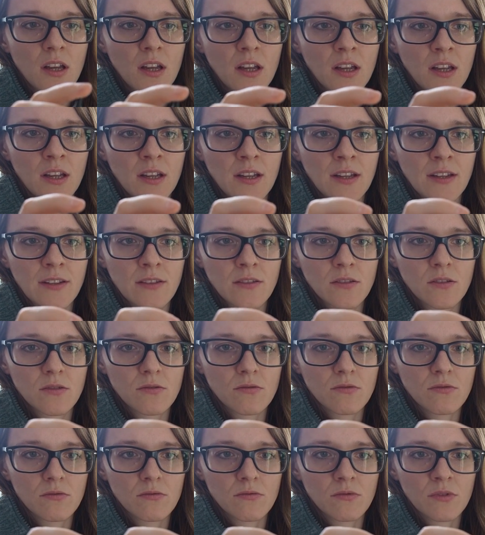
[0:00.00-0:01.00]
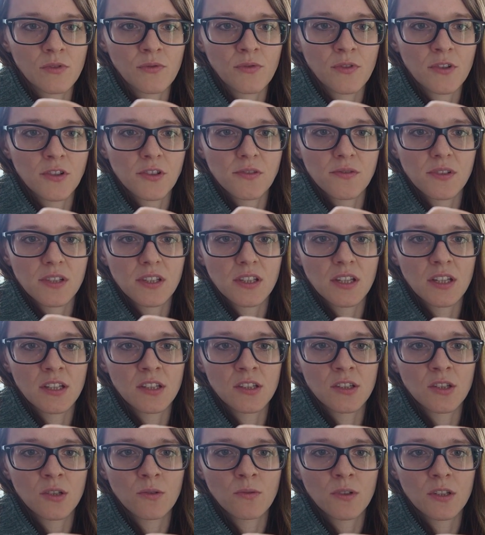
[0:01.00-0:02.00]
And the first thing
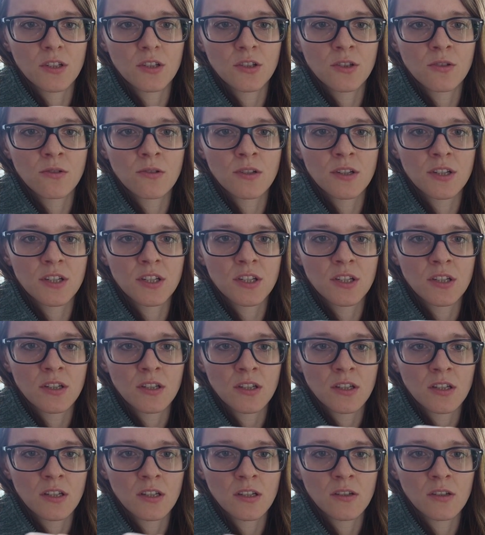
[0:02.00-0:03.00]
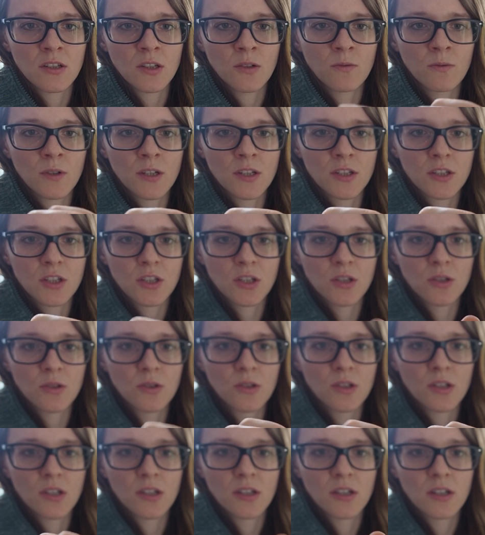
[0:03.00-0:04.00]
that you want to do is you want
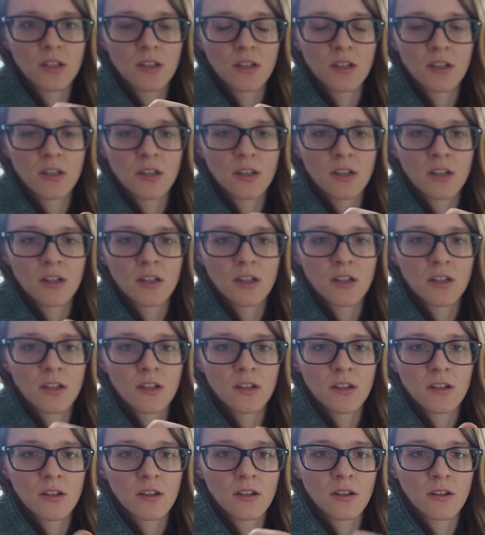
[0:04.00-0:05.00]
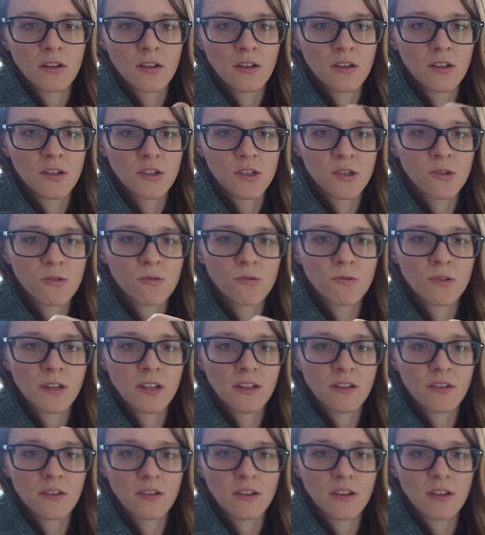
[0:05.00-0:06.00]
to screw
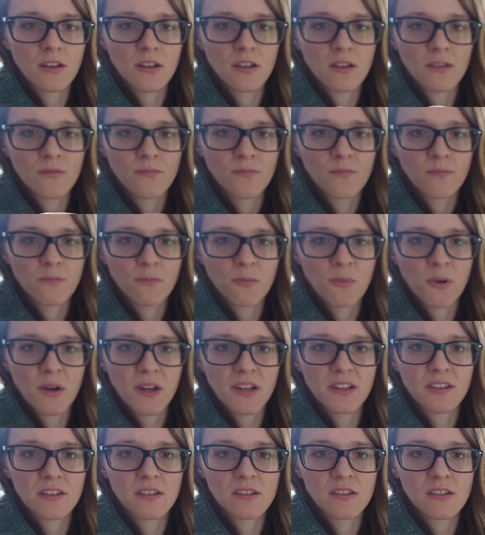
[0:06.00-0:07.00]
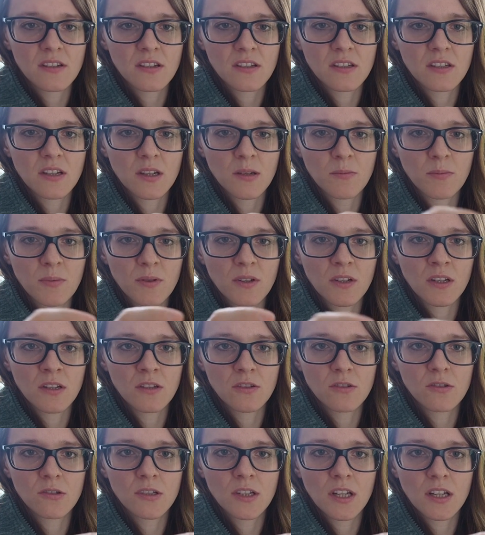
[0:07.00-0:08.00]
in the practicing tip
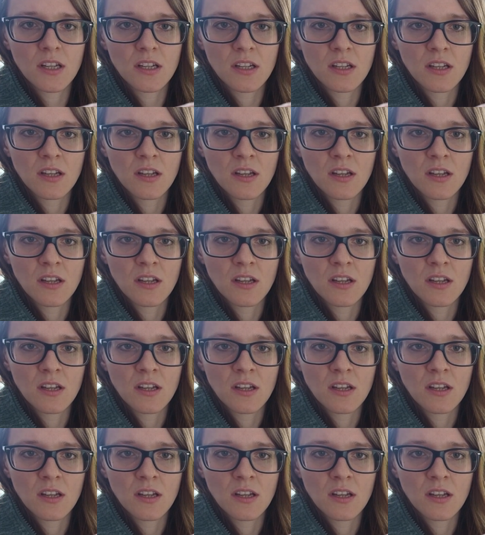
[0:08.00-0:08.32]
into the